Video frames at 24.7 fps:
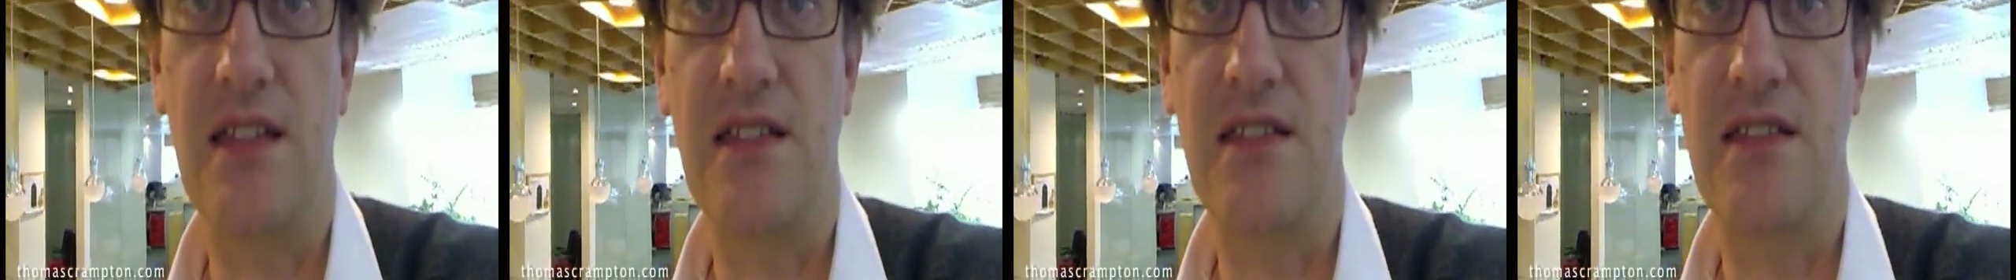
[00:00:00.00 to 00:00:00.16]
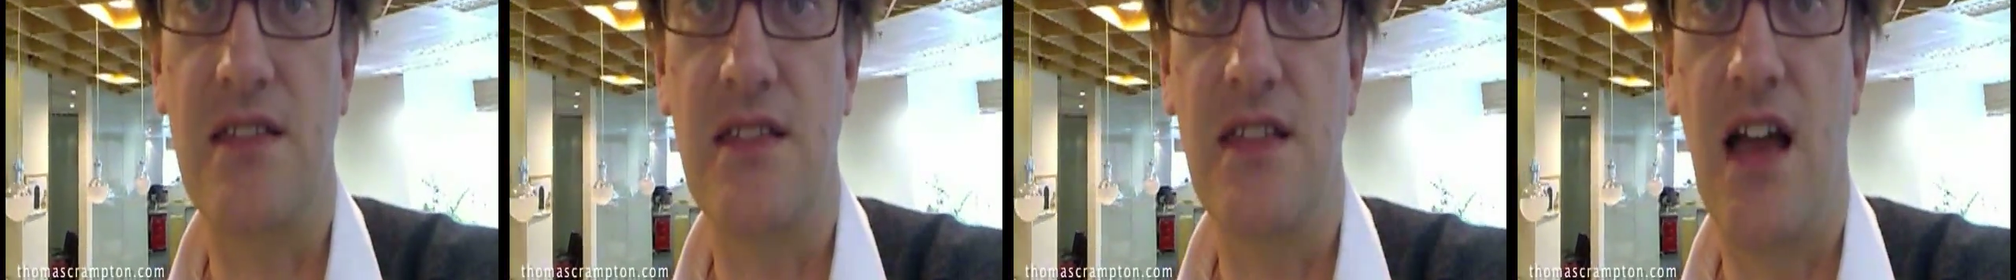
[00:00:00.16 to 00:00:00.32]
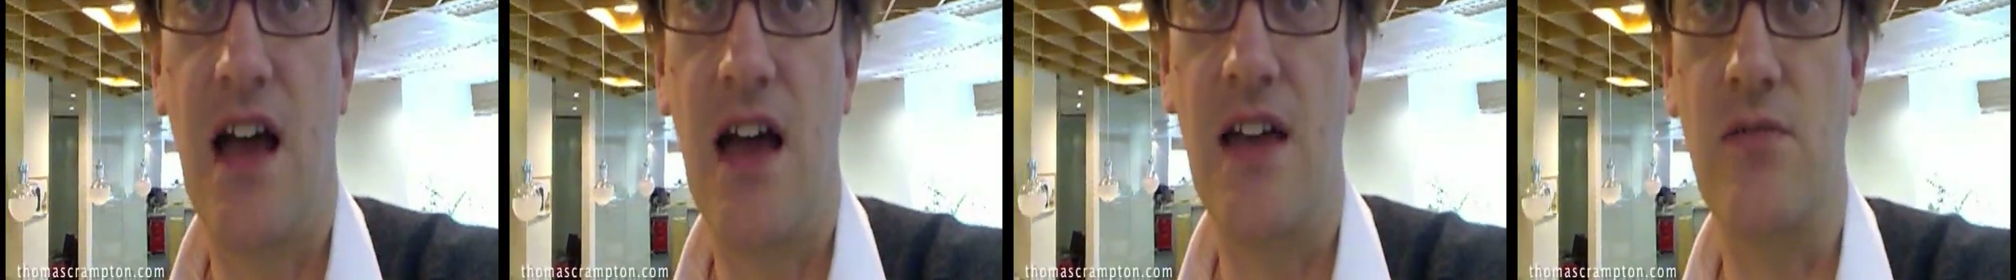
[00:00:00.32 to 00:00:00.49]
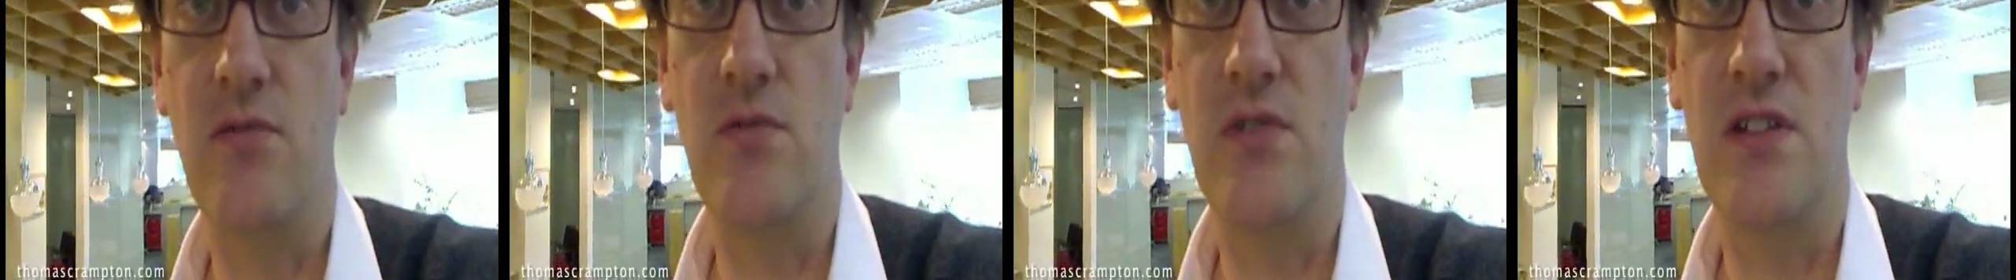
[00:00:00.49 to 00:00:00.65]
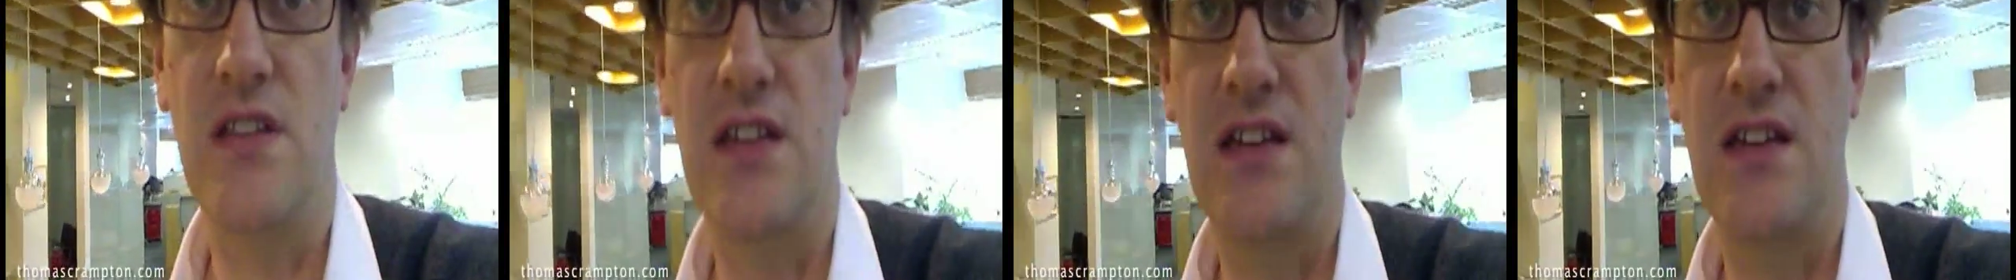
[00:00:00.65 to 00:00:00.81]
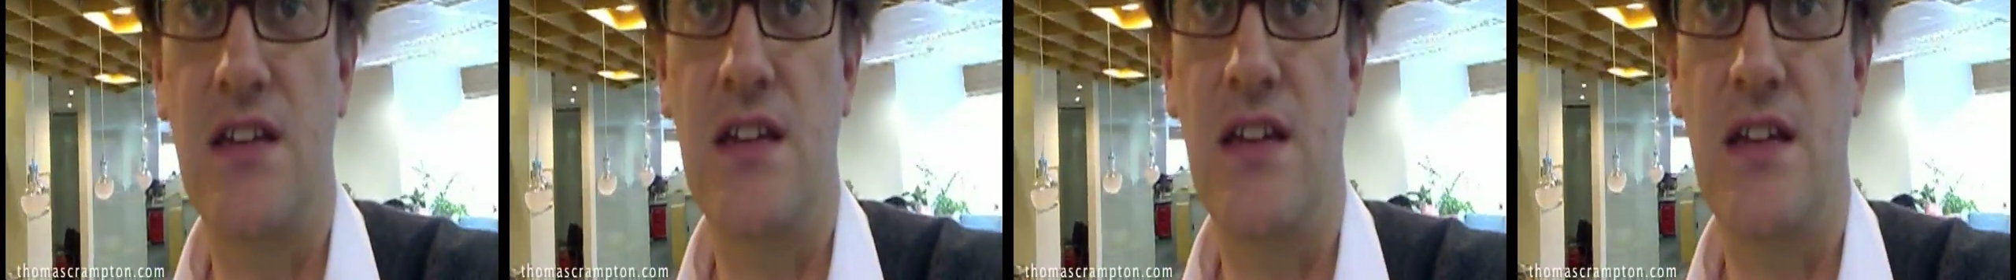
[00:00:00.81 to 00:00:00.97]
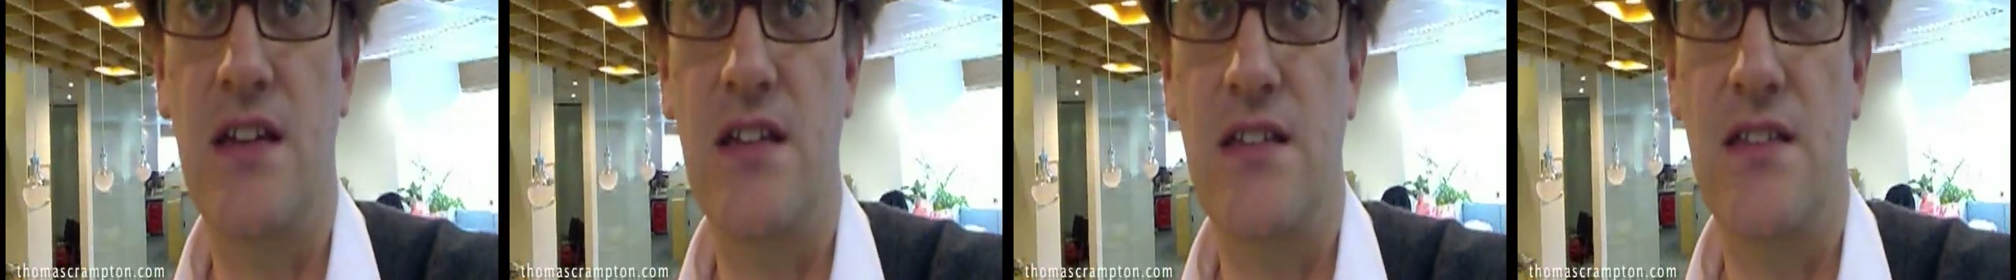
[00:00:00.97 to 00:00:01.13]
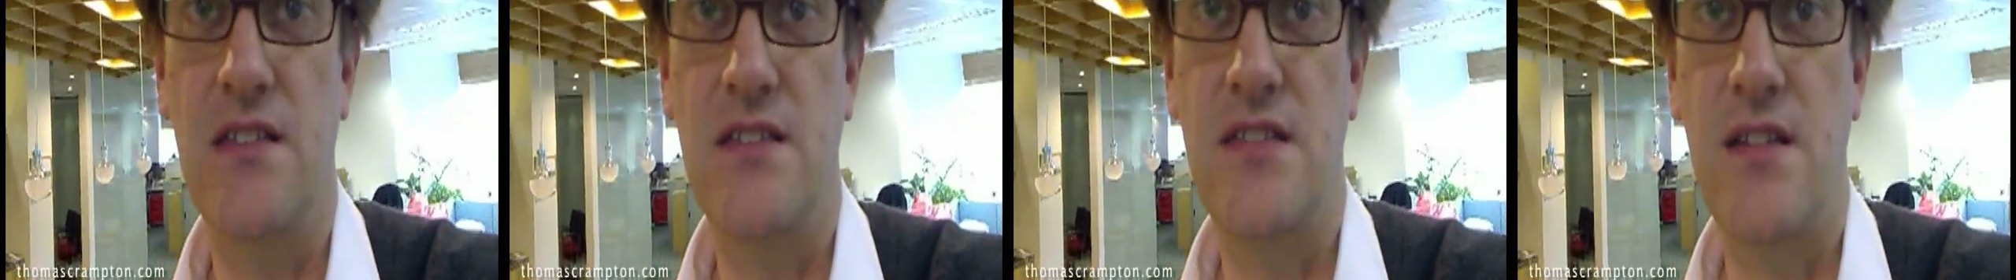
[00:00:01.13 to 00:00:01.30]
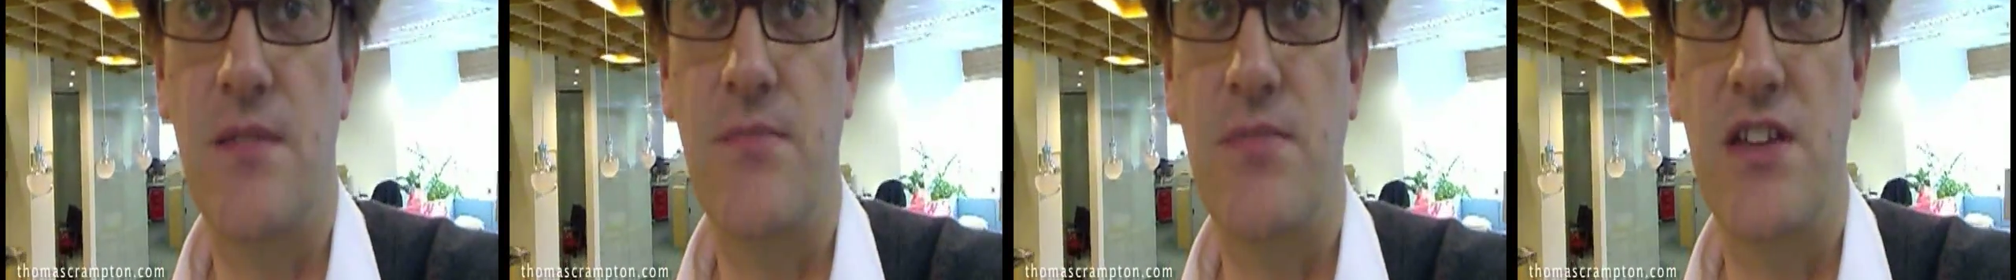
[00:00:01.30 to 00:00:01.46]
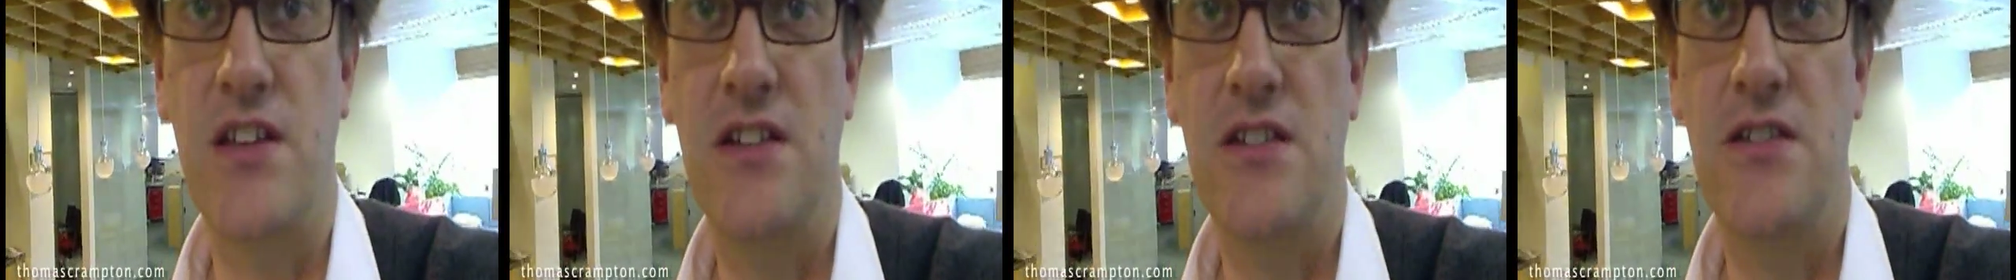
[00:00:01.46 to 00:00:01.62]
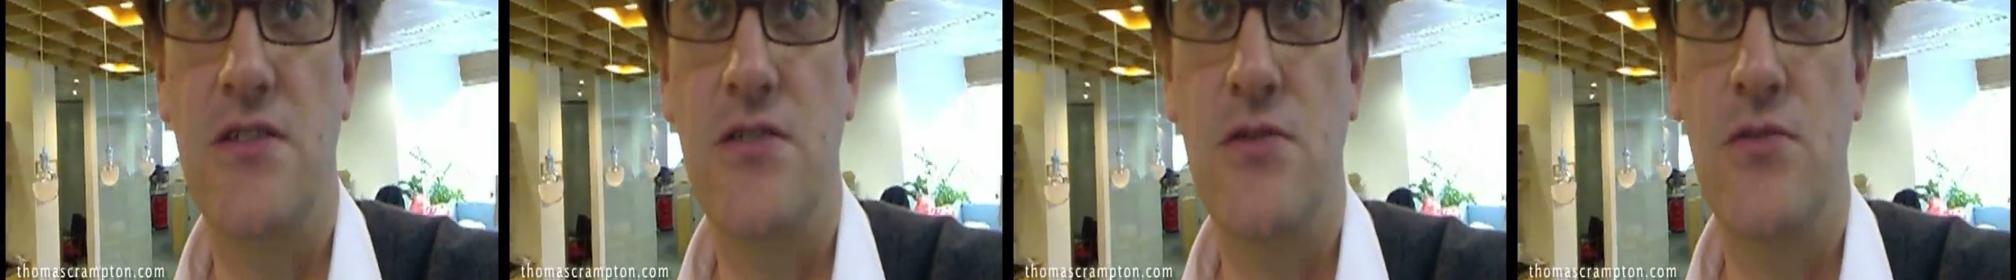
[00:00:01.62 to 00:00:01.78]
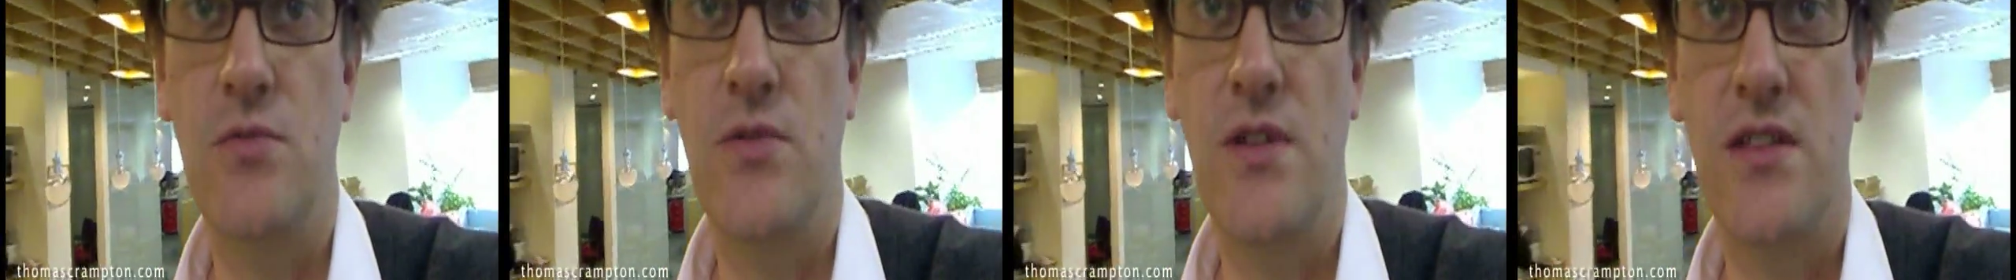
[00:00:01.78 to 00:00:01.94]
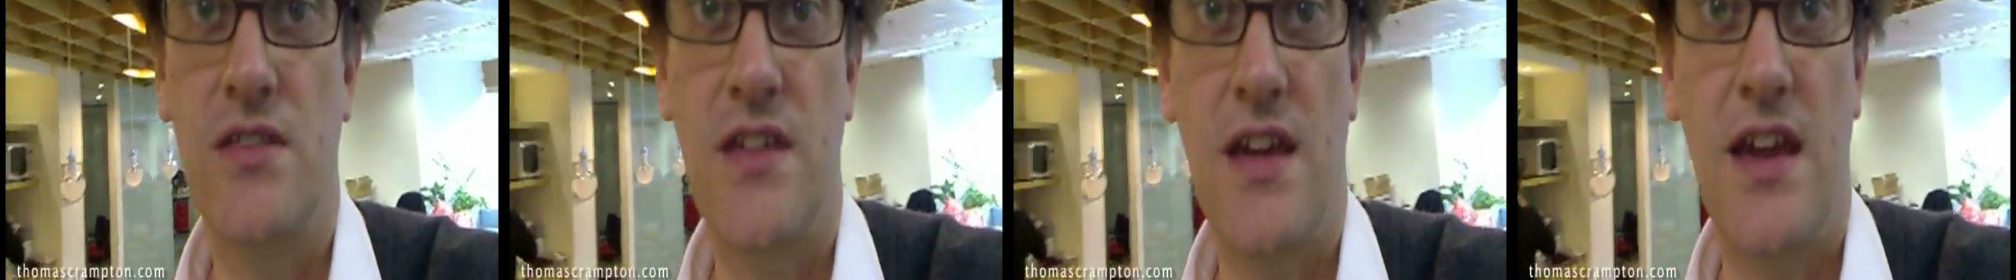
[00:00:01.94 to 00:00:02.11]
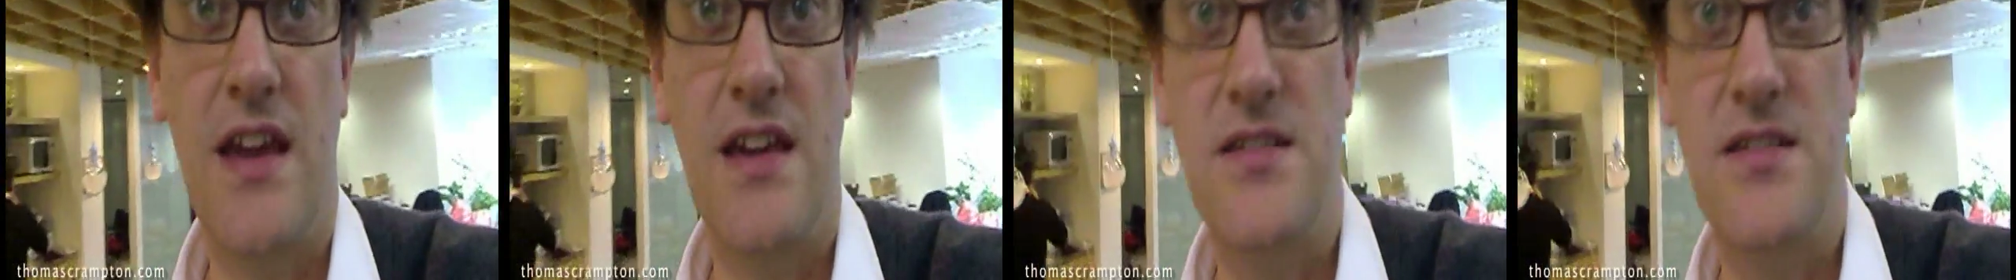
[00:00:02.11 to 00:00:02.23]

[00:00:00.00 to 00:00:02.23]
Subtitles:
It's not really something to do with